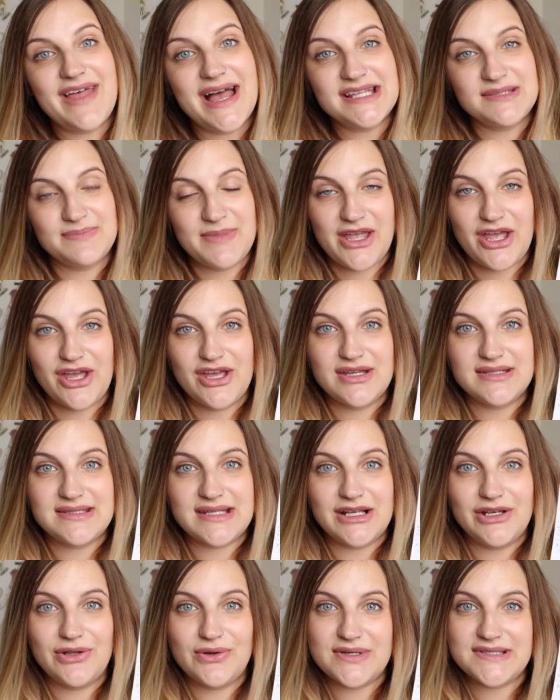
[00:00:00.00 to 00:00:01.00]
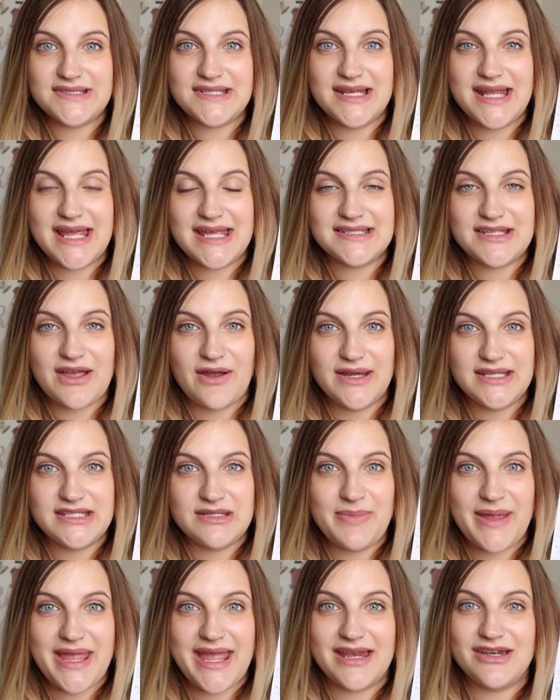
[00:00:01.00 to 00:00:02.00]
That's because Lawson is going
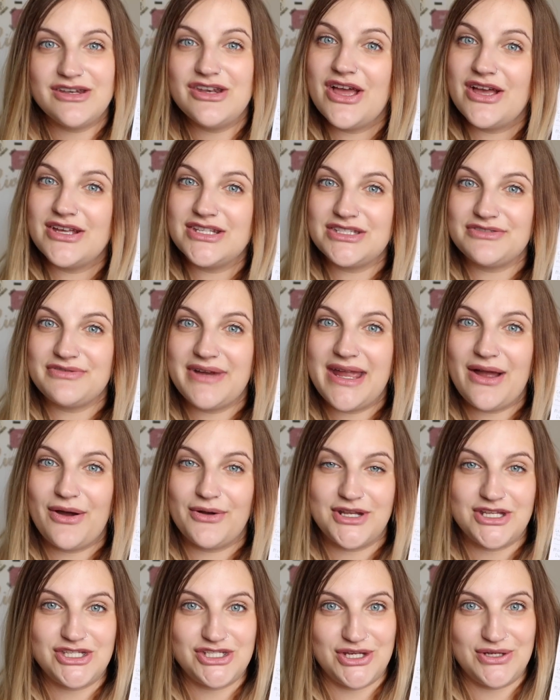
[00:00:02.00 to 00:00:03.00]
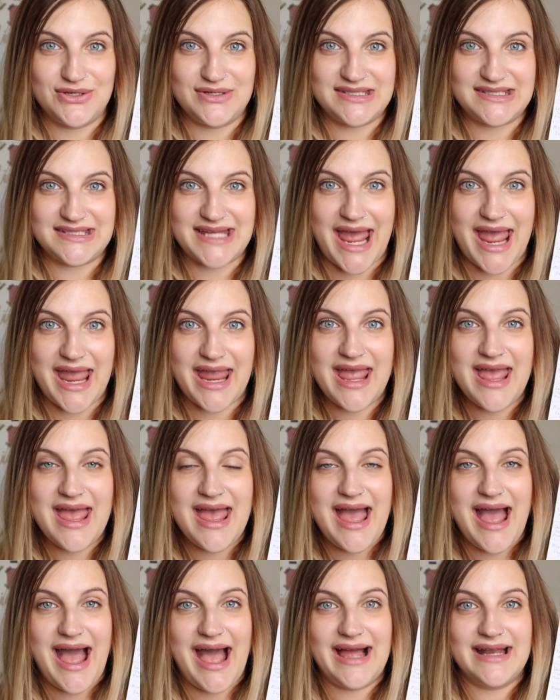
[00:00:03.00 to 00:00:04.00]
to be in nursery on a Tuesday,
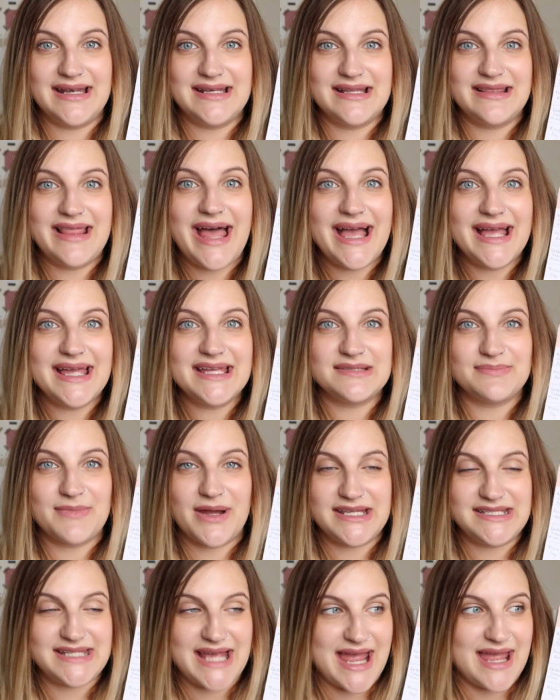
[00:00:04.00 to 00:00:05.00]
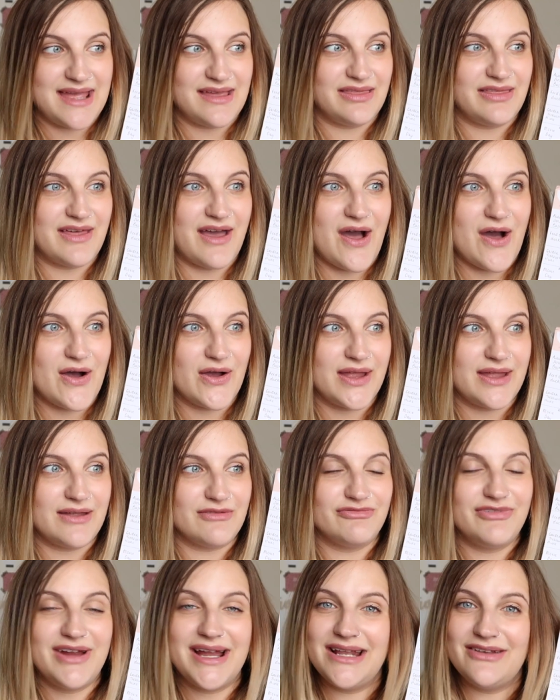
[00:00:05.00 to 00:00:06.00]
and that is my day that I
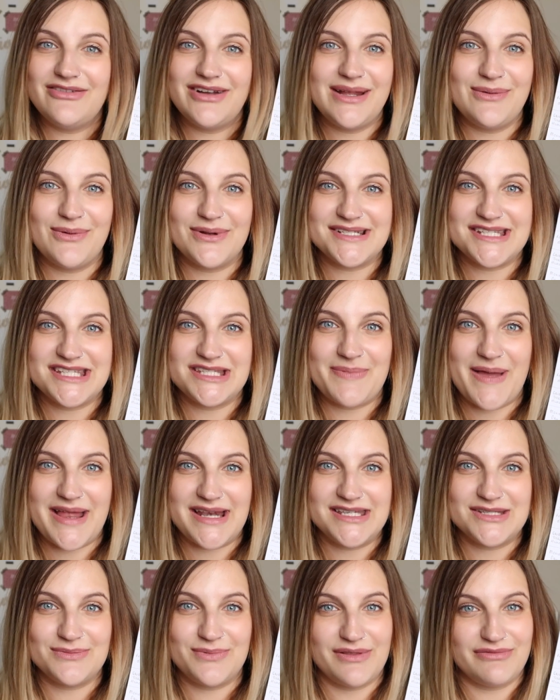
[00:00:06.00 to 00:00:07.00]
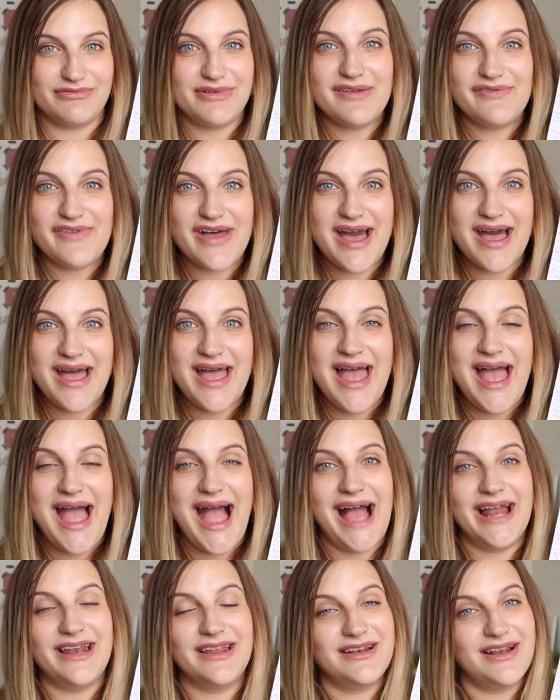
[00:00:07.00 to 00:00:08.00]
really want to spend with River,
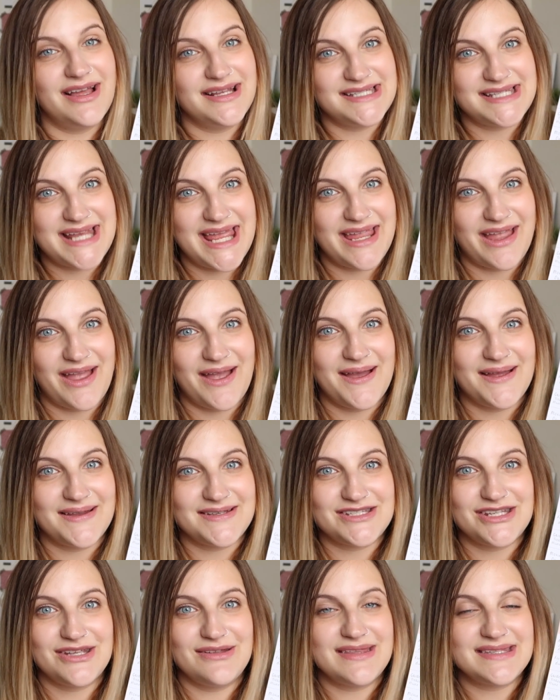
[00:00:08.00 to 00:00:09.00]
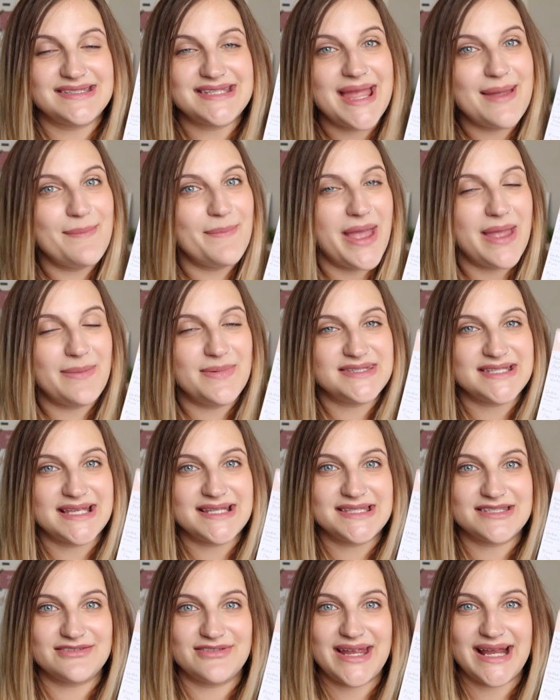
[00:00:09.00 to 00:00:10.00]
and I'd like to take her to the same baby
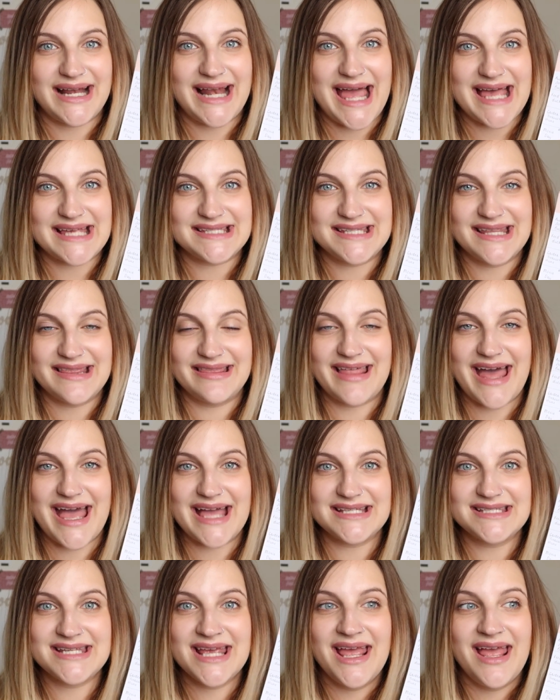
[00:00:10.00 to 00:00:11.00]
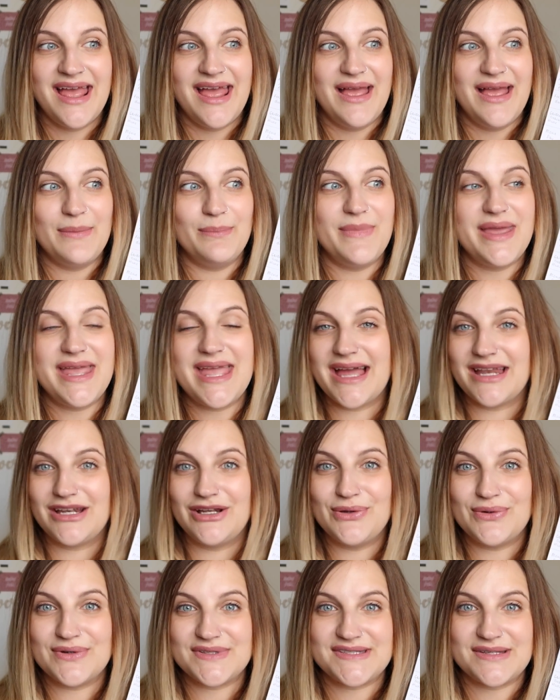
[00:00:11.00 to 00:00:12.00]
sensory class that me
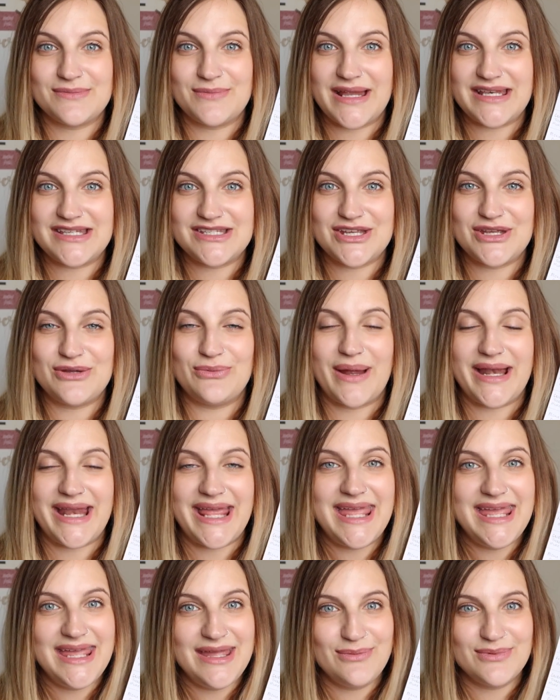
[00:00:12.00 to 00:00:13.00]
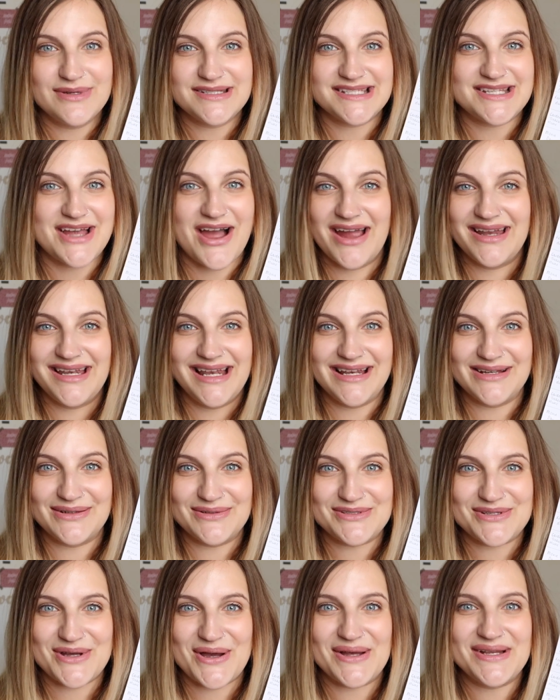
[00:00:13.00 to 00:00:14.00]
and Lawson went to when he was a tiny
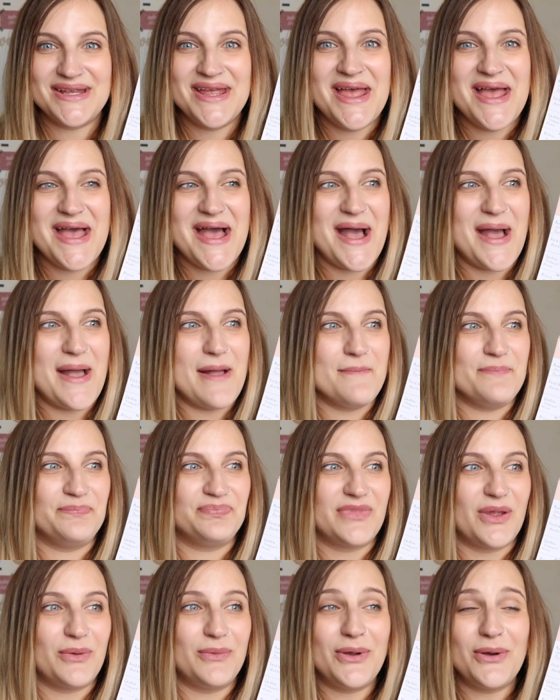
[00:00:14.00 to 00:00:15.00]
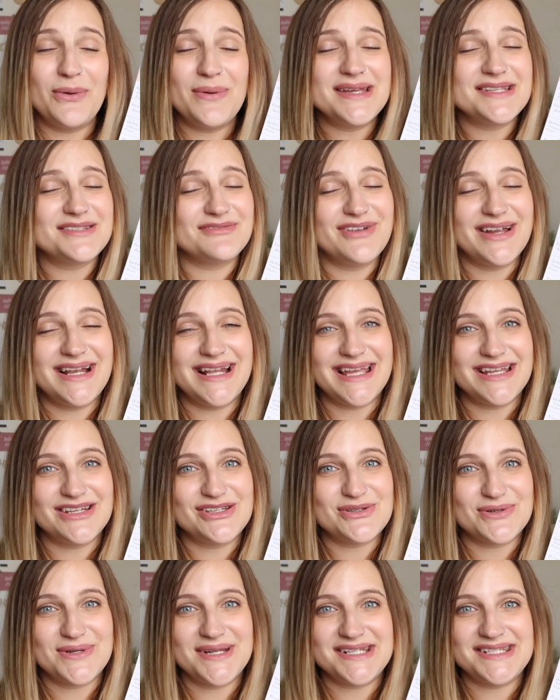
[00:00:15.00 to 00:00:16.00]
little dot. We always really
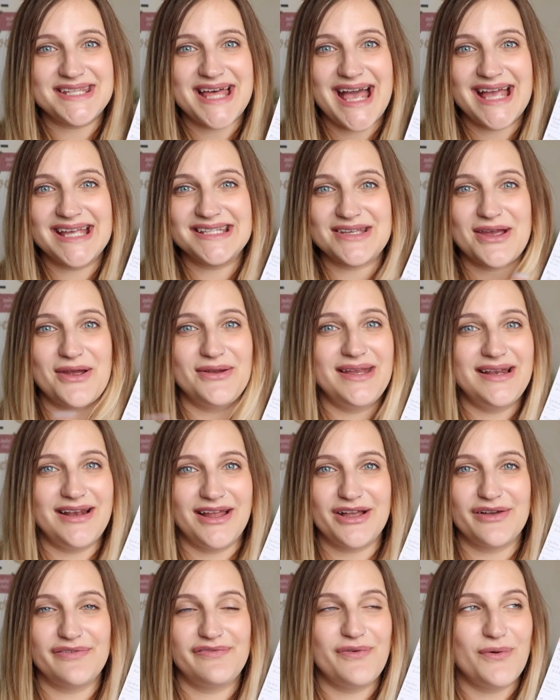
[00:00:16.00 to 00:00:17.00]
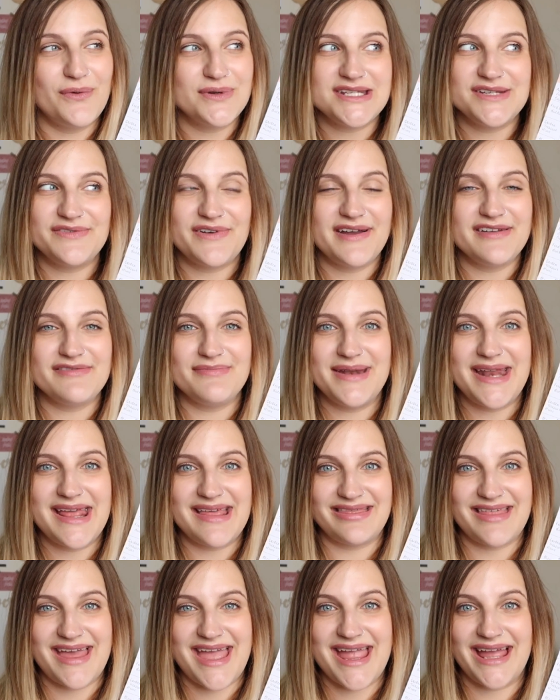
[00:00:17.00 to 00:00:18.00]
enjoyed that. It's only like a
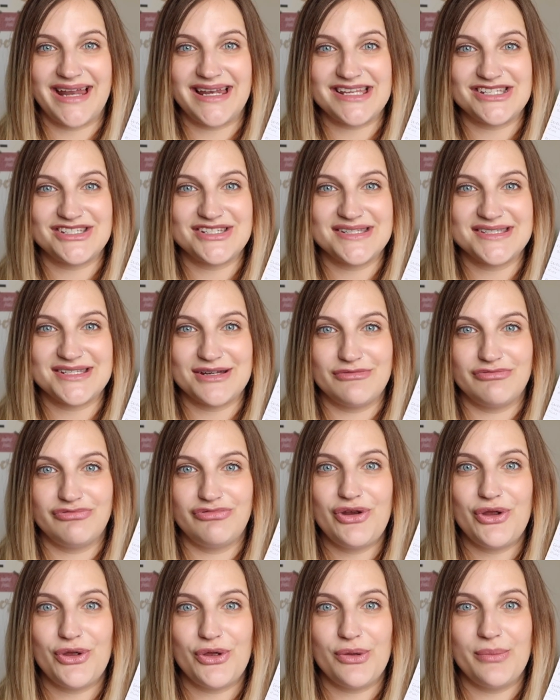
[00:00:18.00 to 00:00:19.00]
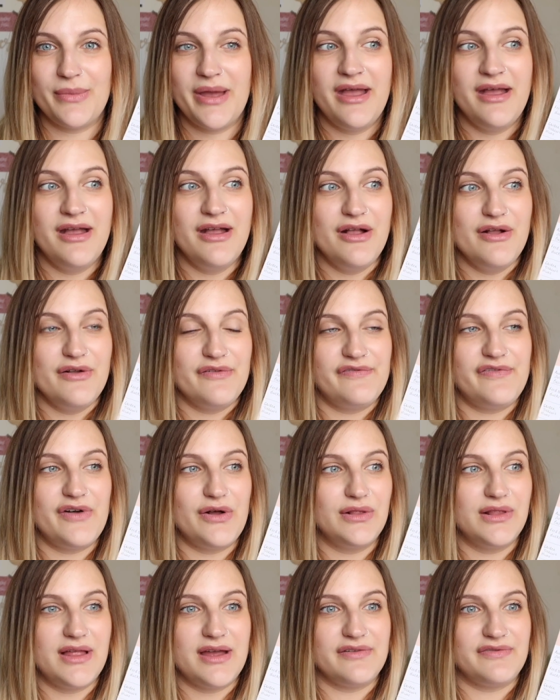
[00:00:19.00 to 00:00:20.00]
45-minute thing, and it's just a room
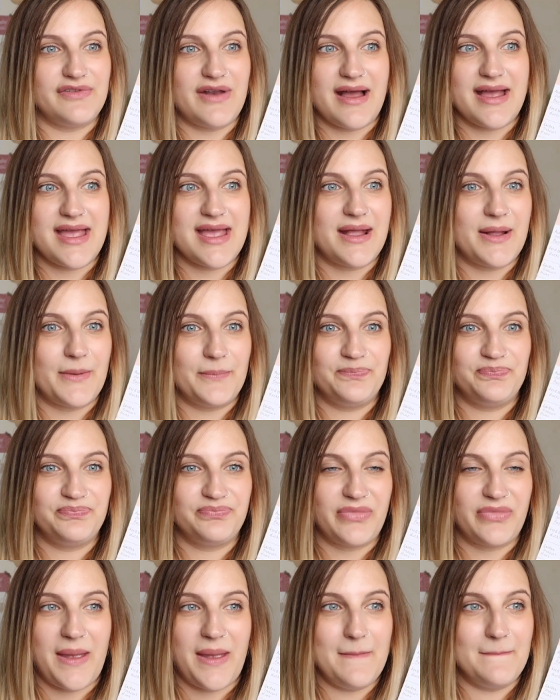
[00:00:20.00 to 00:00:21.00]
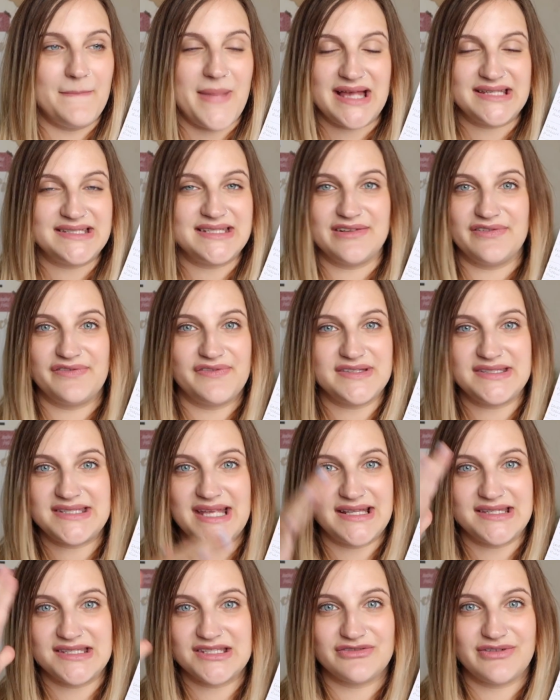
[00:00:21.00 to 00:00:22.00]
full of like massive
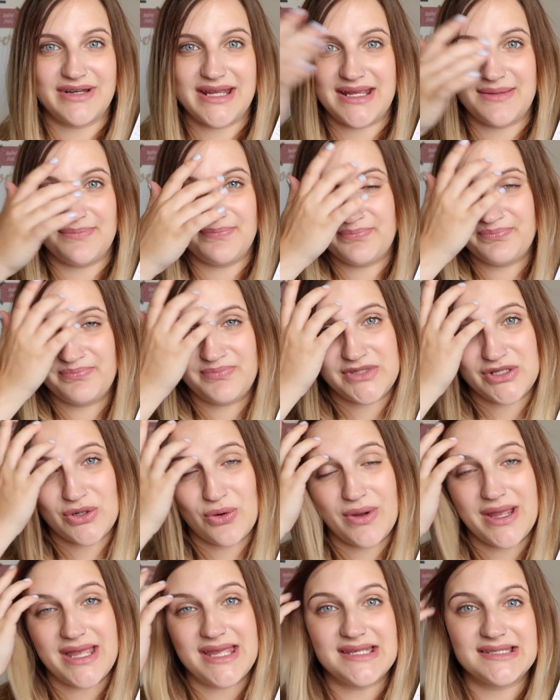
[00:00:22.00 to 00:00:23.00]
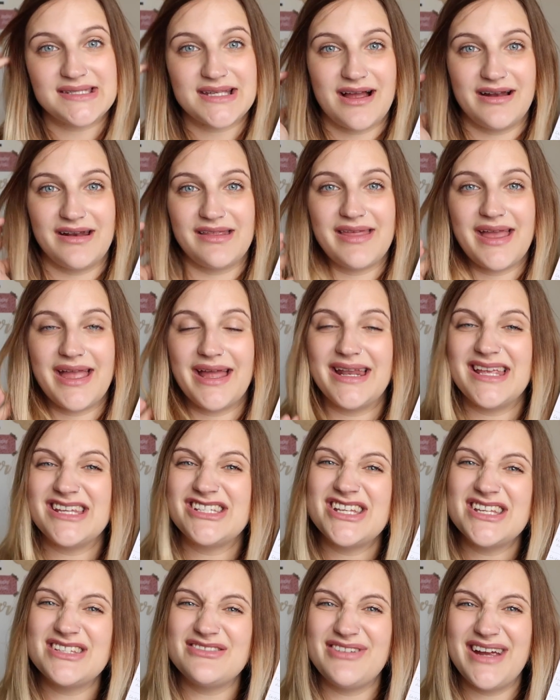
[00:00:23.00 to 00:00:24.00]
sensory toys kind of thing, and
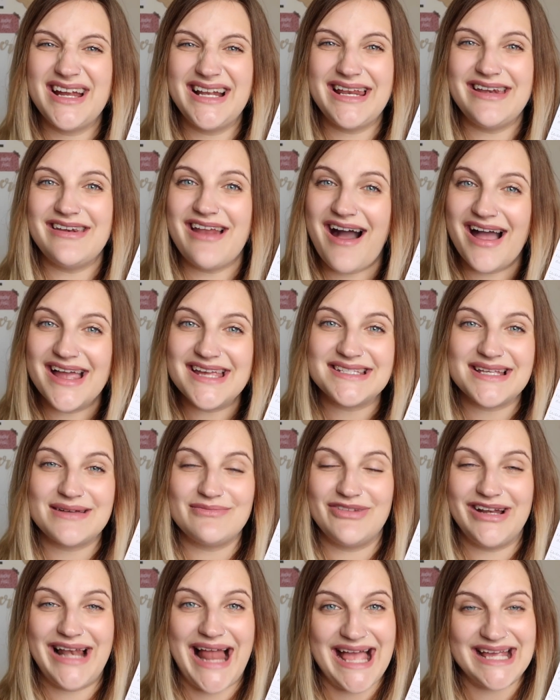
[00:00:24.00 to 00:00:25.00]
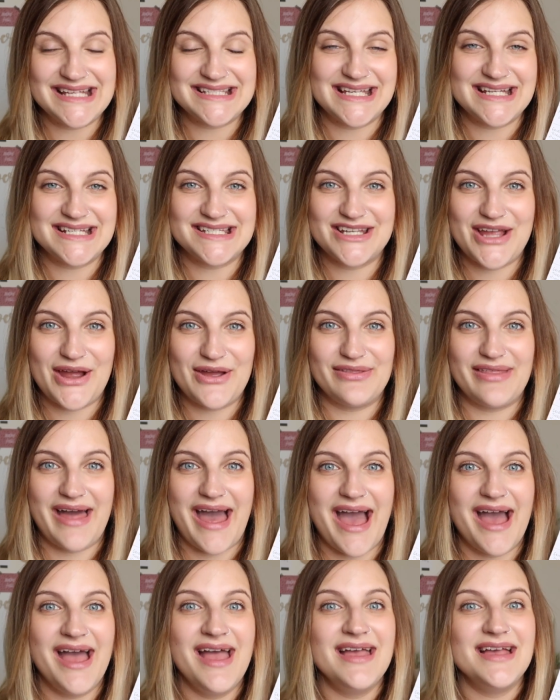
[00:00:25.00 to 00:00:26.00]
it's just really nice and relaxing to go
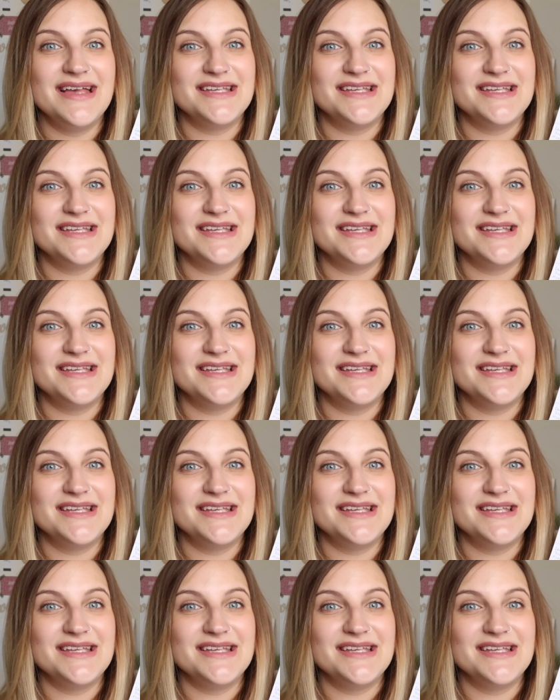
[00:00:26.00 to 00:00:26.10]
there.